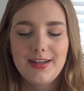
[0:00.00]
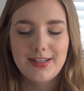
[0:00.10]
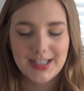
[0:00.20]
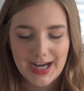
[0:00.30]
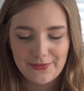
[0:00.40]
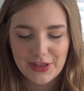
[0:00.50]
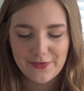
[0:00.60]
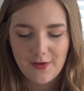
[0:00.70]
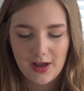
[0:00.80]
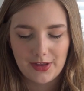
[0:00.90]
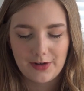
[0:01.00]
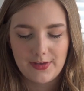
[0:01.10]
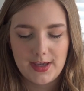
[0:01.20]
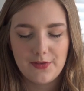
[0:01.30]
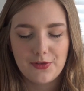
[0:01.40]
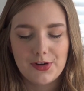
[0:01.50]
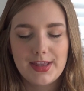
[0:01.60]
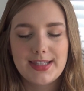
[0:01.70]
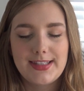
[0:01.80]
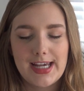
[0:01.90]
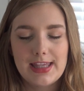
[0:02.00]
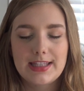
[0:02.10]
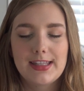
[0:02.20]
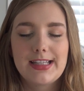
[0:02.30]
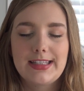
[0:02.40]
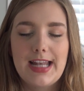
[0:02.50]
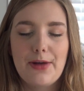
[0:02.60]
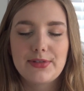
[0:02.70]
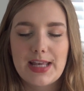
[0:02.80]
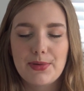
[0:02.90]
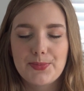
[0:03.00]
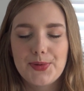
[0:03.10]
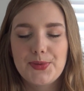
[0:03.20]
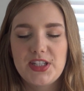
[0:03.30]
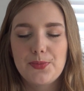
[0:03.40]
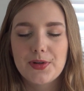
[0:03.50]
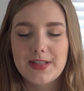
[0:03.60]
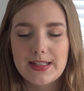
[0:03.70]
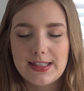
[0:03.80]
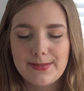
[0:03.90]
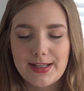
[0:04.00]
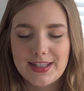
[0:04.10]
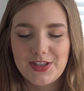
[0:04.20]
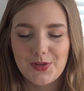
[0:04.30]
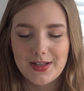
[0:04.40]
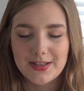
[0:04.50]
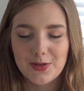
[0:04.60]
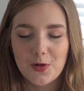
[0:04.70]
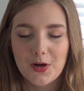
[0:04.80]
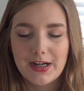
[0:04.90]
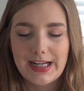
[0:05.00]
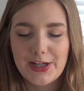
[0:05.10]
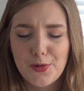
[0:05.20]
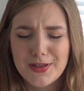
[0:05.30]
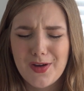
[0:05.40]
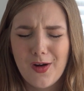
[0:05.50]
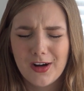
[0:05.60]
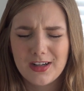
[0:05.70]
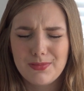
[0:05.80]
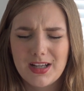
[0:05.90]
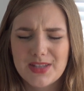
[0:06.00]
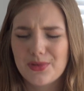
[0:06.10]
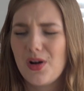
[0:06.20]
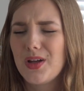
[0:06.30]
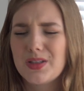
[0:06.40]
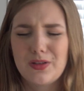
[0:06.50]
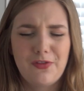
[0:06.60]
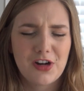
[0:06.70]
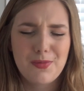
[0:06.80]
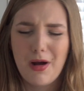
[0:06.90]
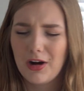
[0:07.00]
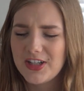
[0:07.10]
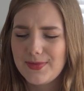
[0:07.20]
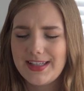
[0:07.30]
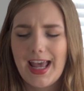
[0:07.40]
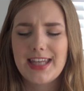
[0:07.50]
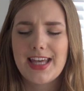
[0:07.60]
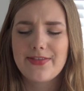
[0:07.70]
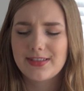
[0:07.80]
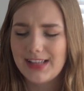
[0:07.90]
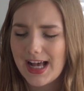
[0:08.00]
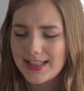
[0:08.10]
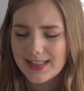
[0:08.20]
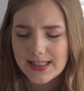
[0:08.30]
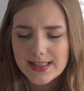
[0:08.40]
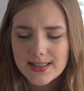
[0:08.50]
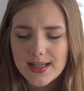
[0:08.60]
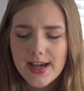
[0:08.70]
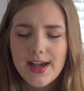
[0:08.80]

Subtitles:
Dear Heavenly Father, thank you for this day and this lesson that I was able to present to my students, Lord. And I know it's hard because we're all so far apart and we can't have classes.